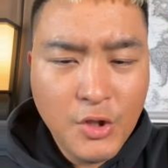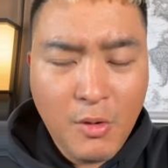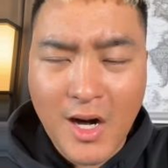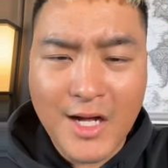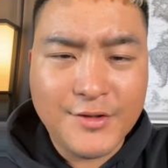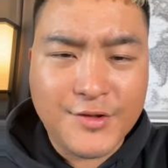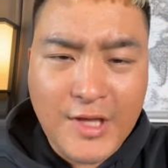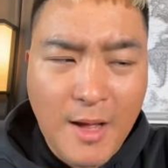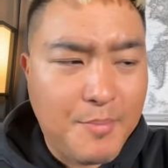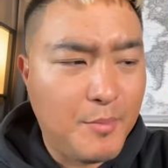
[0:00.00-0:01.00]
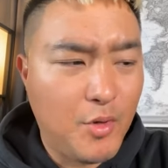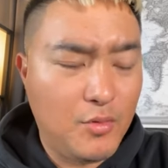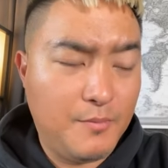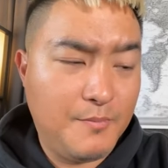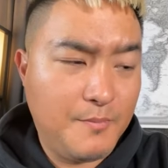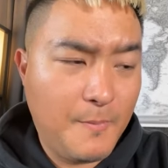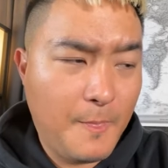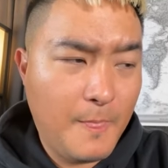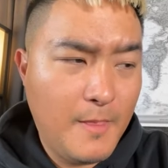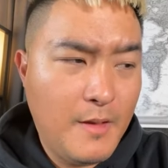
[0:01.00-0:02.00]
You are unstoppable.
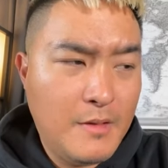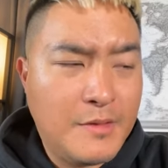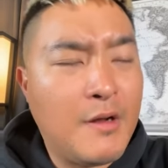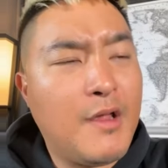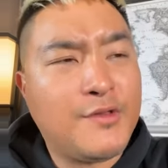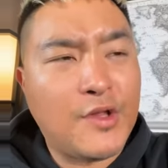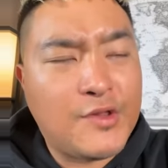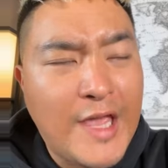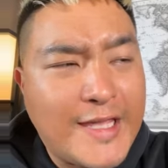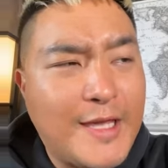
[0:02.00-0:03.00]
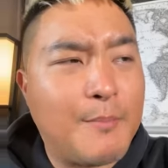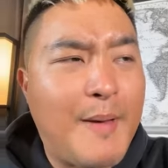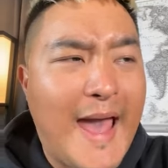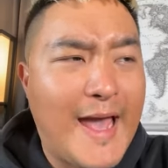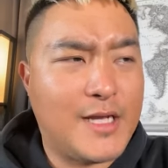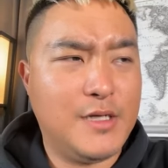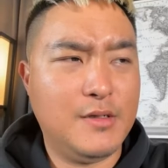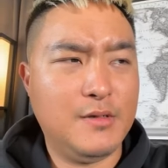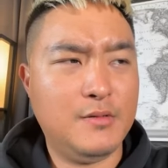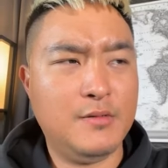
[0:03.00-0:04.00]
There is a taking back
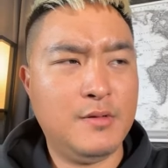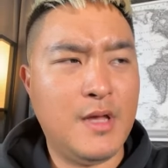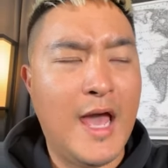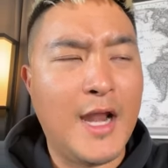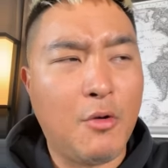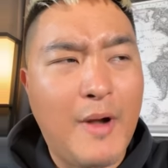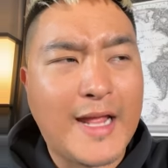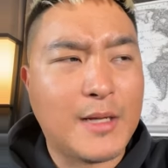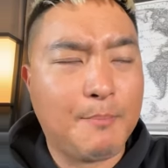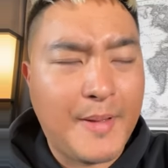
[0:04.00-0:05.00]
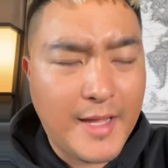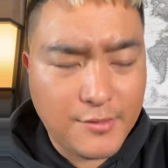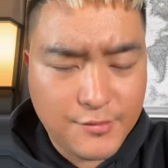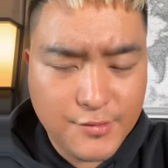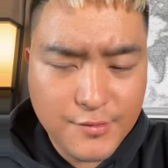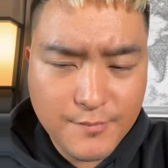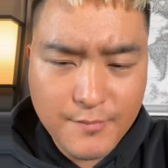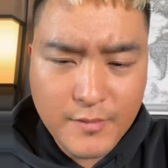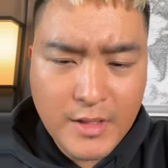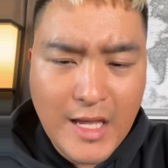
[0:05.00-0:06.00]
and a recompense
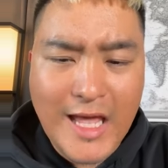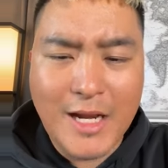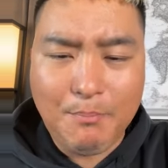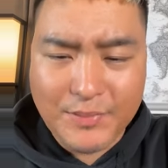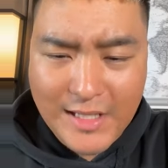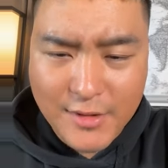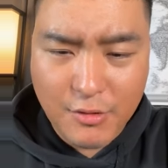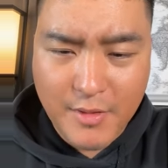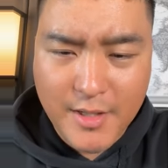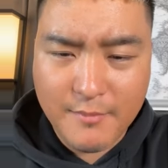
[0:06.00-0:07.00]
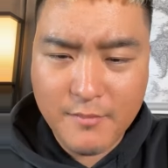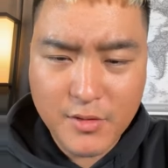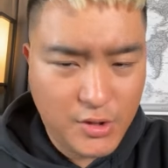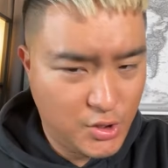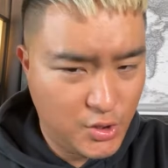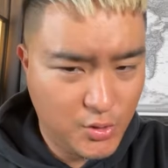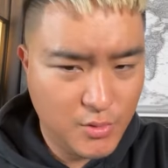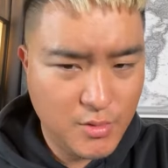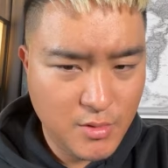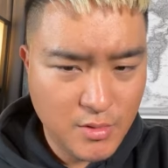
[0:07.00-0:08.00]
and a plundering
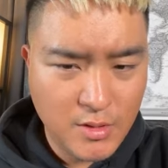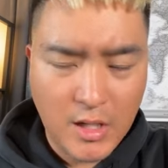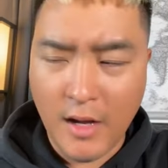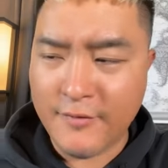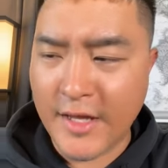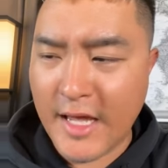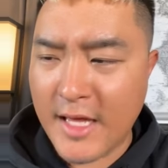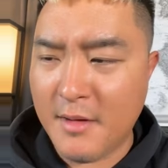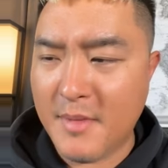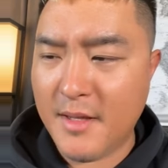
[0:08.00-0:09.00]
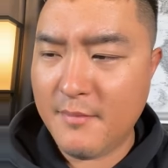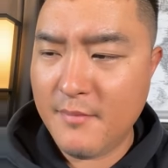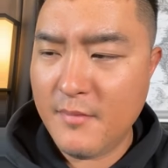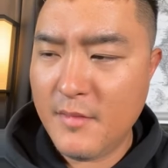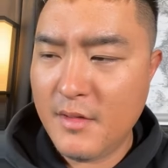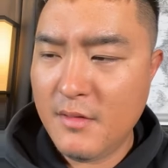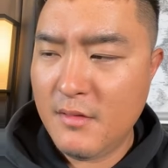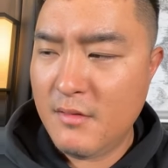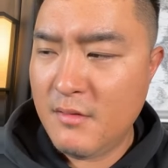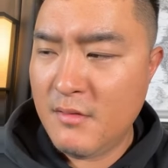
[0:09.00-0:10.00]
of the enemy.
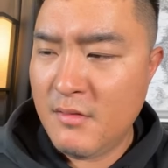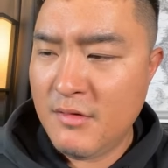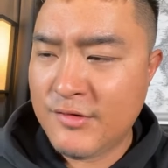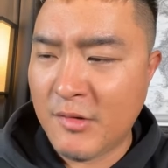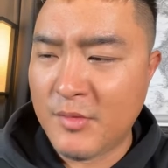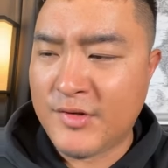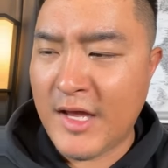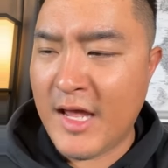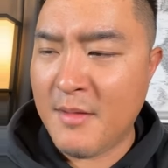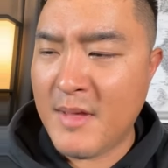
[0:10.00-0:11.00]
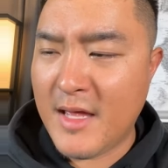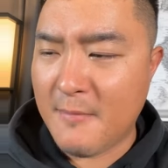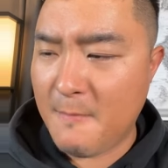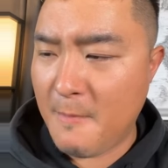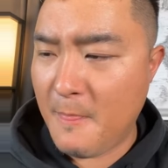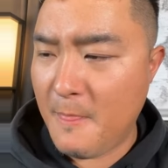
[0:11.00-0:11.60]
Someone say amen.